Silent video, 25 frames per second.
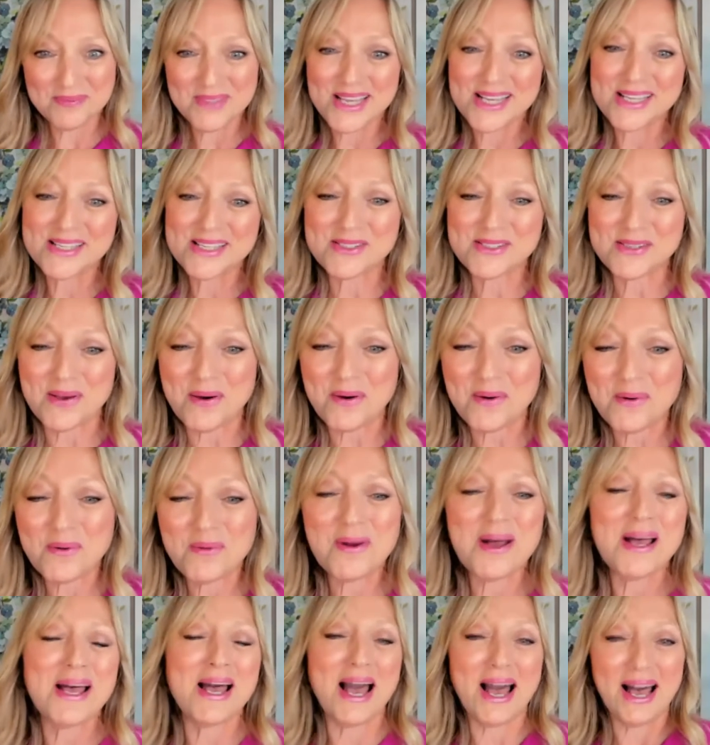So
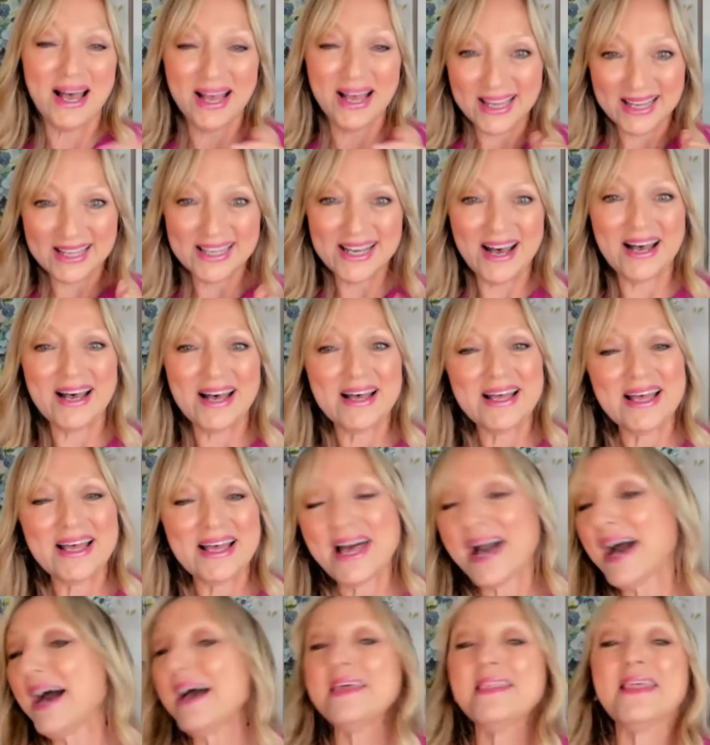
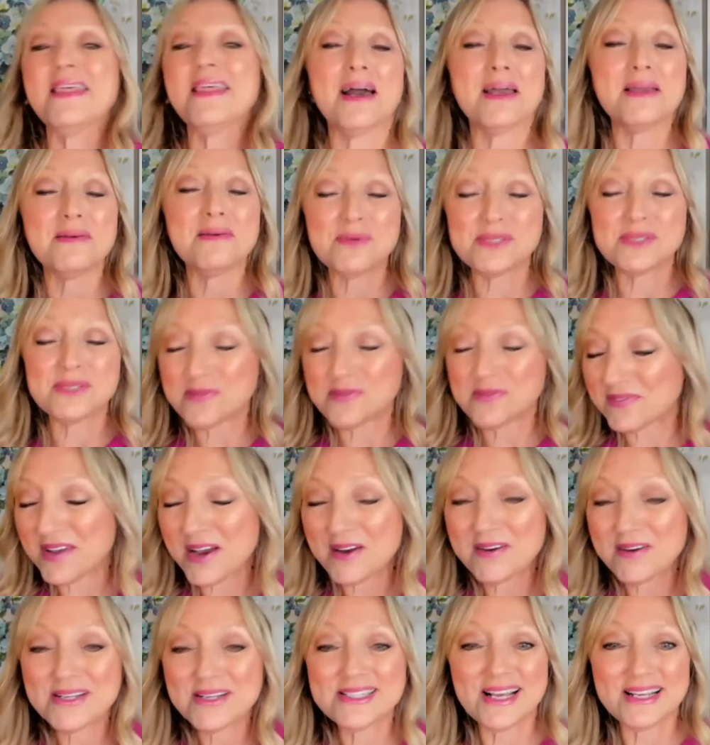I was very
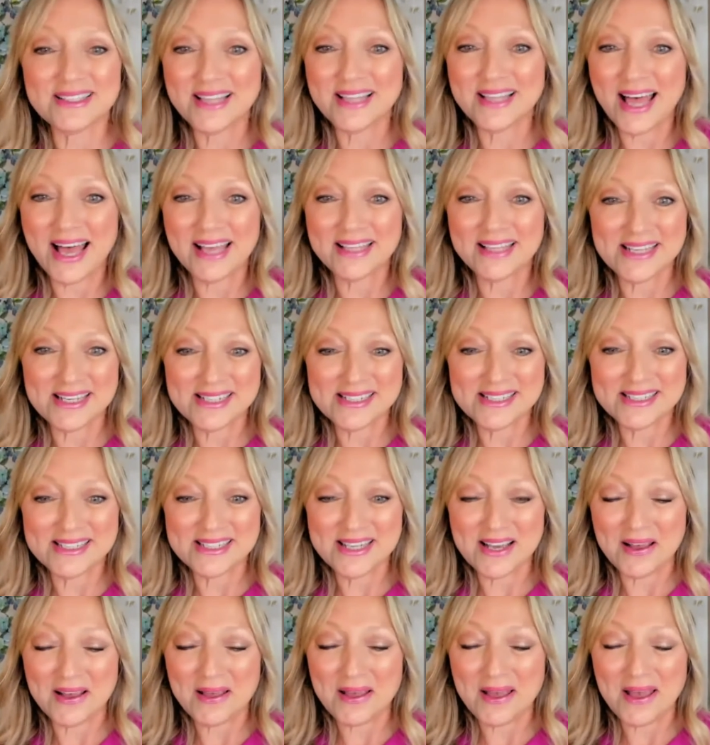glad
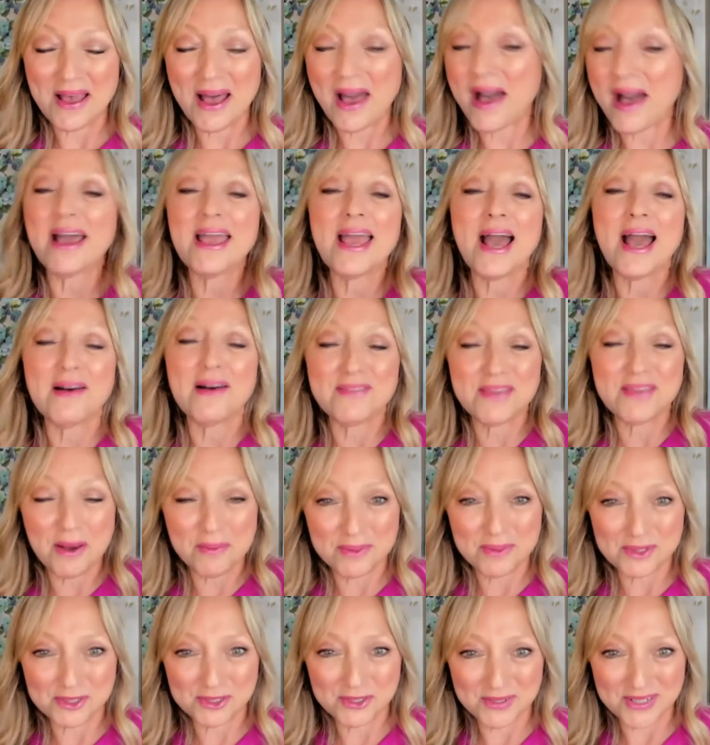that I had the
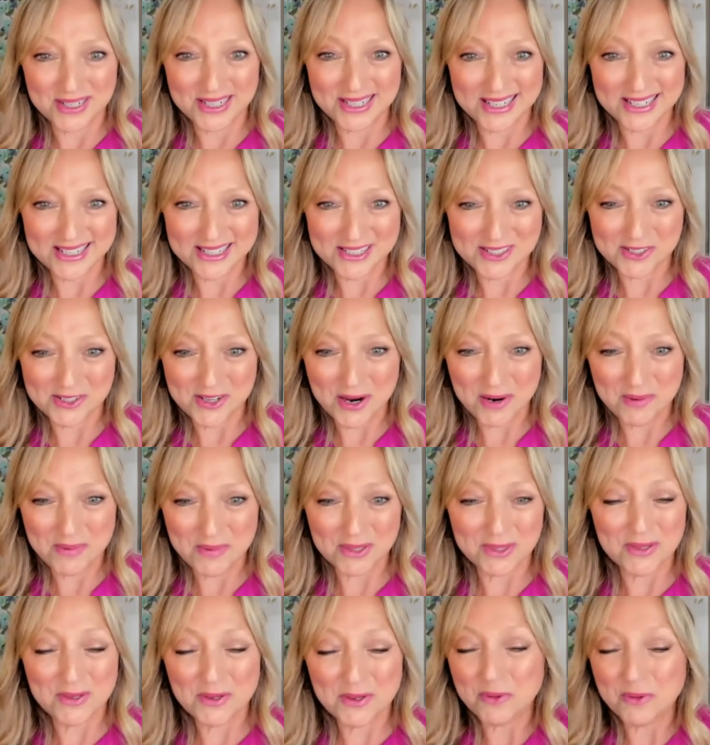opportunity to share with
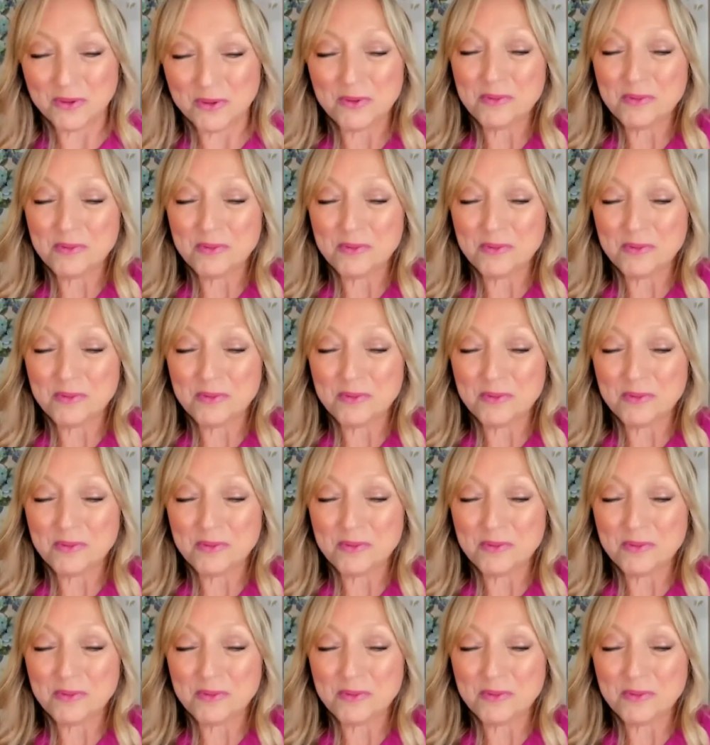you